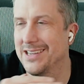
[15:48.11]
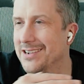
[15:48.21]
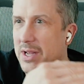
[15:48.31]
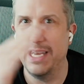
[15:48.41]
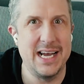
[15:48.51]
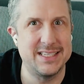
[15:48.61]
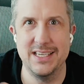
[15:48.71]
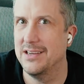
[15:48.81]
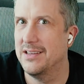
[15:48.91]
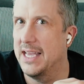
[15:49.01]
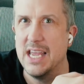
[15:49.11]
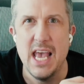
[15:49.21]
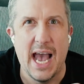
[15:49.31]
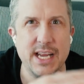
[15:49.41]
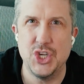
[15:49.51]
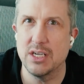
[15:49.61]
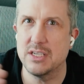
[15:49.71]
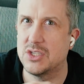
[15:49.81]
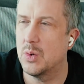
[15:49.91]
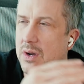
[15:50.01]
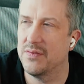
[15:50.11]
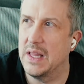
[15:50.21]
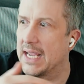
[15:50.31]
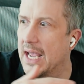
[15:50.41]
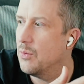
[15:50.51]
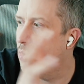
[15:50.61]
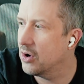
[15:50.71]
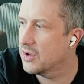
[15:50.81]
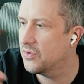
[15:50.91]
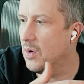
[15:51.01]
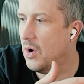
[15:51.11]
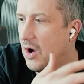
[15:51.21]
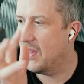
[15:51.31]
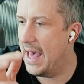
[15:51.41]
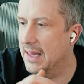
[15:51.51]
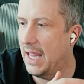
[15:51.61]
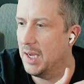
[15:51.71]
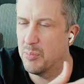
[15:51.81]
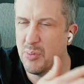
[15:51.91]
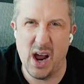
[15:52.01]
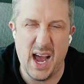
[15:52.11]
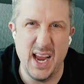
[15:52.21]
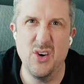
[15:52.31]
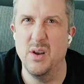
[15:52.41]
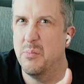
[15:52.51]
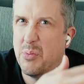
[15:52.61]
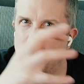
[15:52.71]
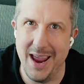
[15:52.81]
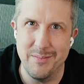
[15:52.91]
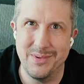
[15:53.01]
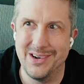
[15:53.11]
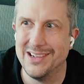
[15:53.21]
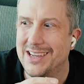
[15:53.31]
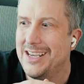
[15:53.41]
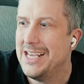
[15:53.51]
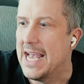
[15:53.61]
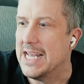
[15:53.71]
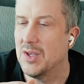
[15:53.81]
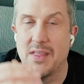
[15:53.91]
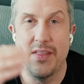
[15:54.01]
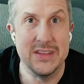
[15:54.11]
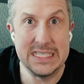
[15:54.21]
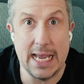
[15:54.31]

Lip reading: to do, what not to do, like, I just sort of, like I work through all that, like, briar and bramble, and so then the